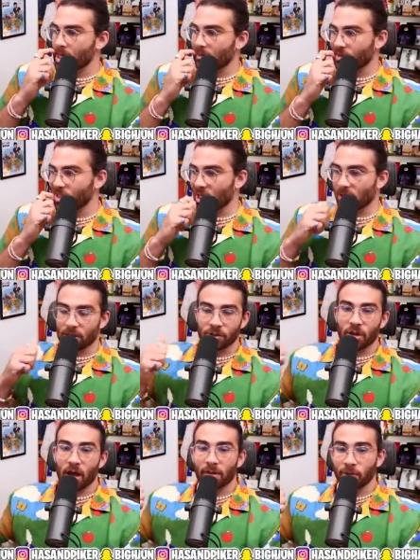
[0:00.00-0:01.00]
I've shot
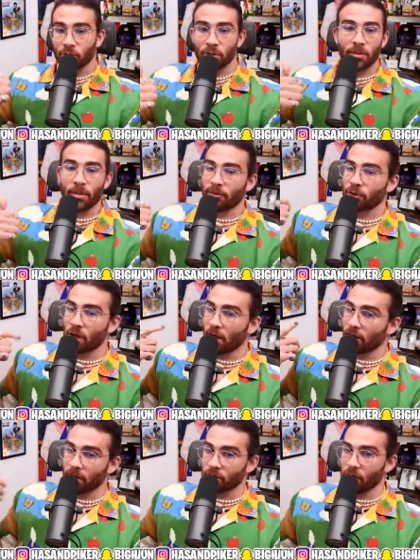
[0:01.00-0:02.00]
guns off stream. I've
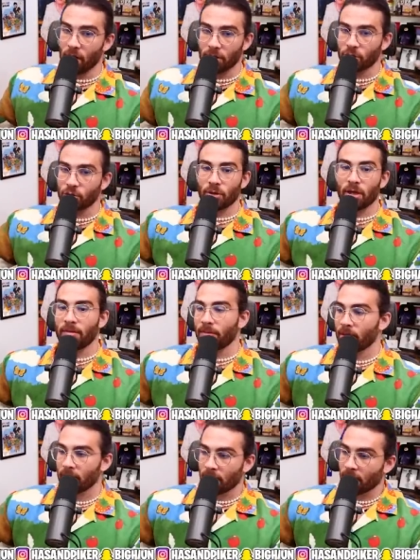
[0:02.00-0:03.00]
shot guns on stream.